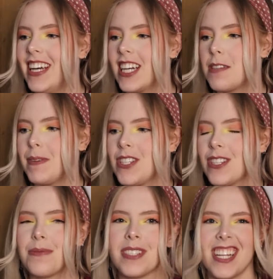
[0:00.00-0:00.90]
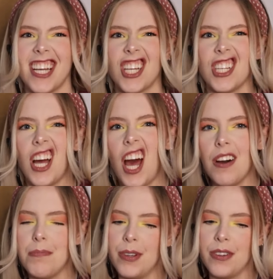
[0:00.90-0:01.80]
expressions which like
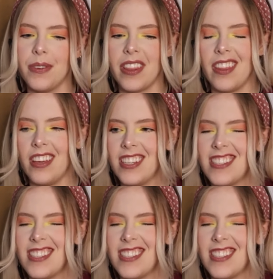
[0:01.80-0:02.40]
help her with the